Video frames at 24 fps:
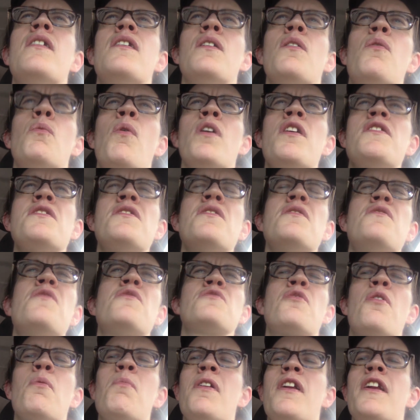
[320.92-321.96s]
wants to
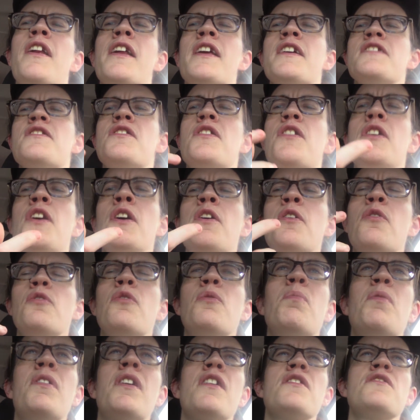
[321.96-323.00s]
discriminate against
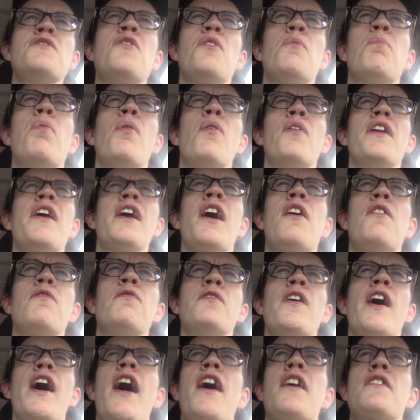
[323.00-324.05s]
you because you're pointing out a
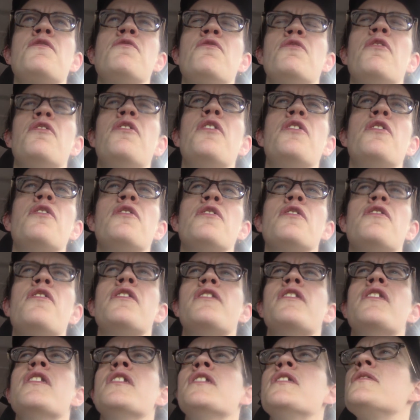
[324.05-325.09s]
fact or you're, you're
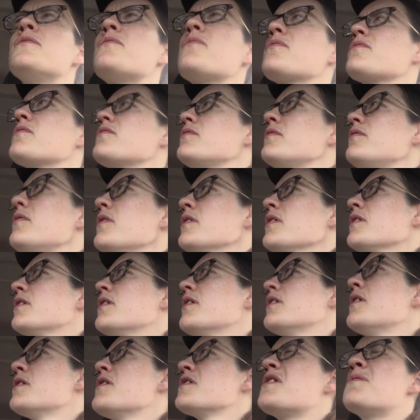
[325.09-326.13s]

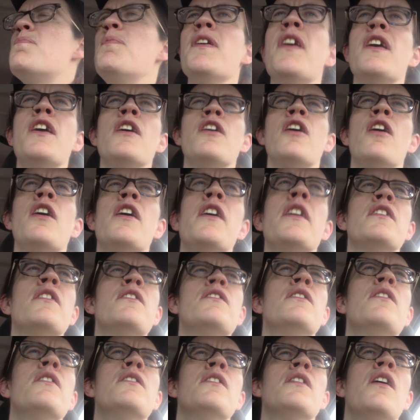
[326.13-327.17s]
speaking on
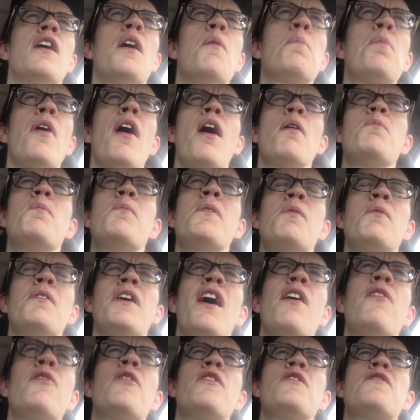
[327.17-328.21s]
a problem that we
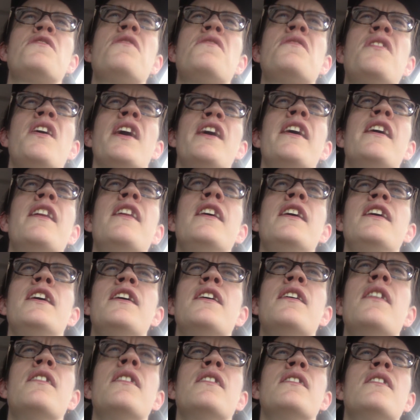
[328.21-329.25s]
have in our society
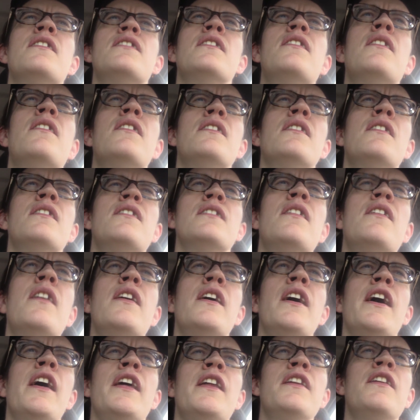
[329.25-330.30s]

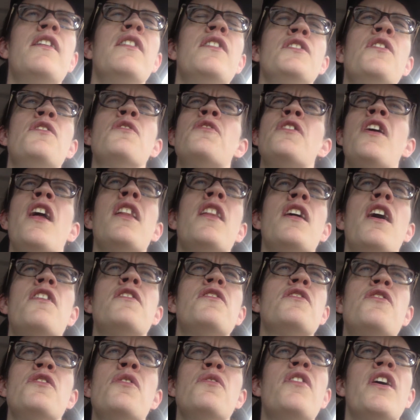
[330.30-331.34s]
and you're not allowed
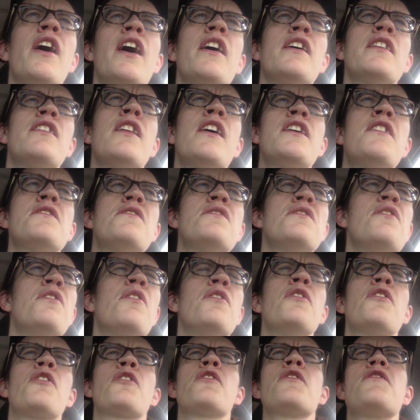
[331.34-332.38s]
to do that unless you know
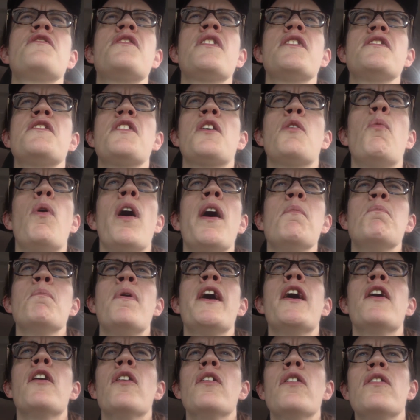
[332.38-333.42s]
you're criticizing a white
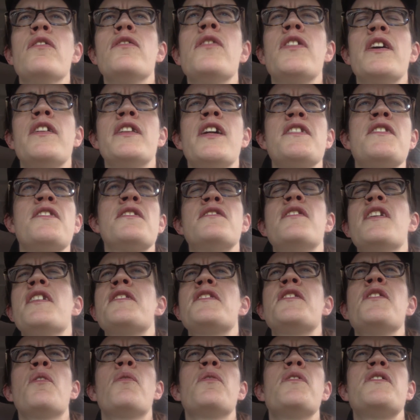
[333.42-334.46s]
male that, that's
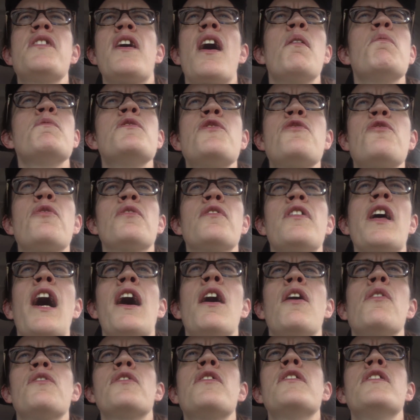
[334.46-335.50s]
that's the only time that you're
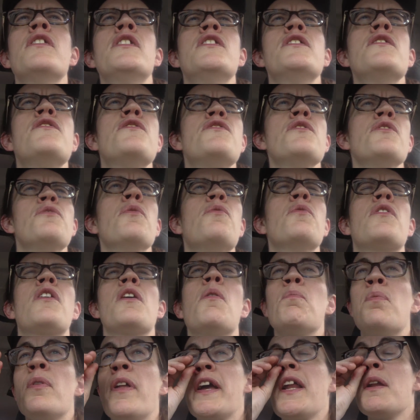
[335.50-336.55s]
allowed to
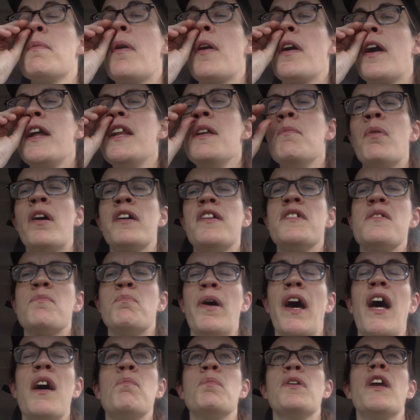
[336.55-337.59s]
complain about anybody's
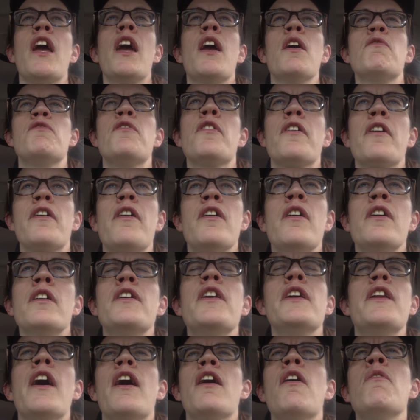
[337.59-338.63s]
bad behavior
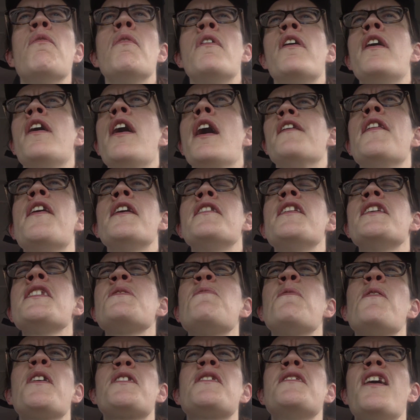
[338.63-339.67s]
you know and that,
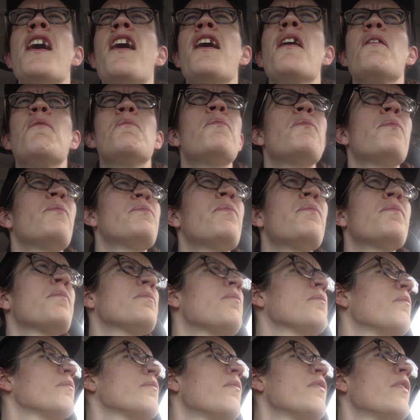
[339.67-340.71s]
that's fucked up
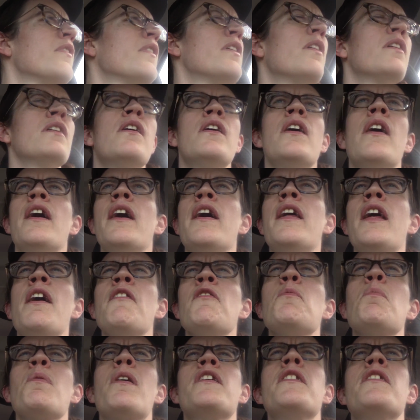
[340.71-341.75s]
and
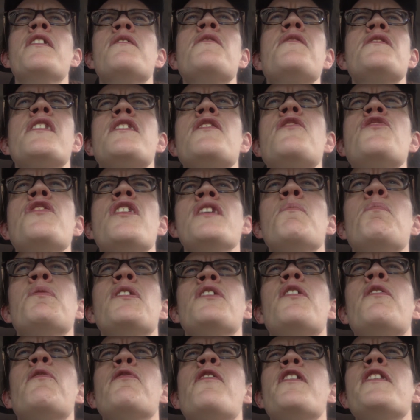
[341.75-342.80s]
everybody knows that shit but
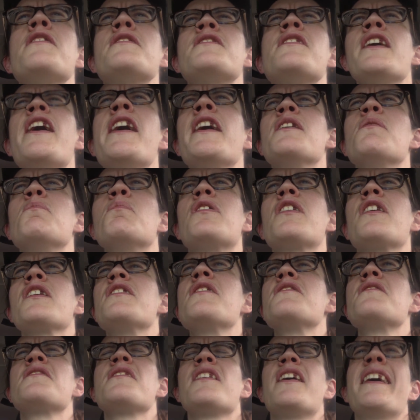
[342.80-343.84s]
they're afraid to say it
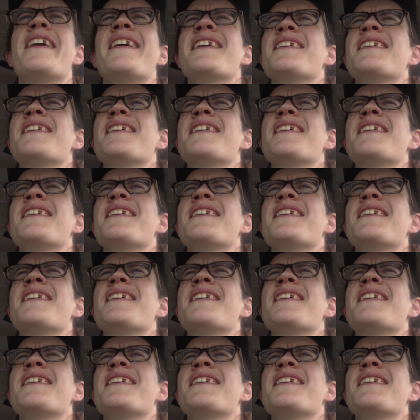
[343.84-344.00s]
because like